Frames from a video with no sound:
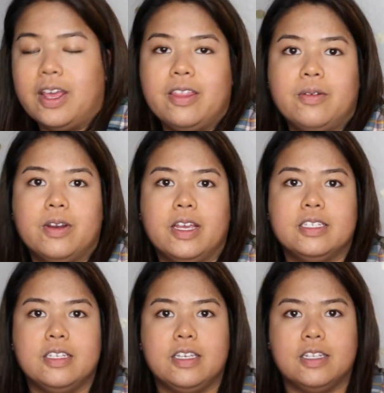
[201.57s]
now that we're
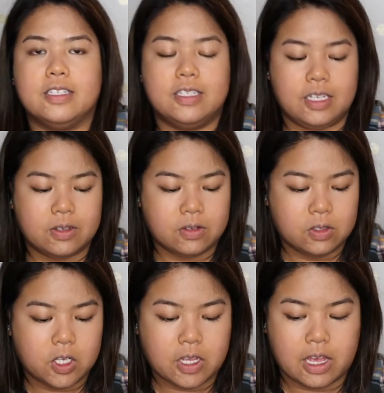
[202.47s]
nice and
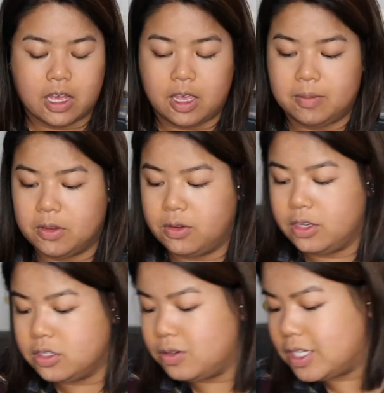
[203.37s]
concealed, I'm
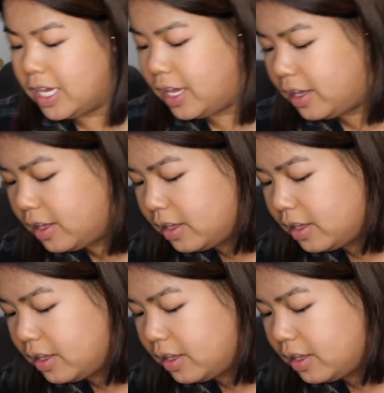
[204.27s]
going to take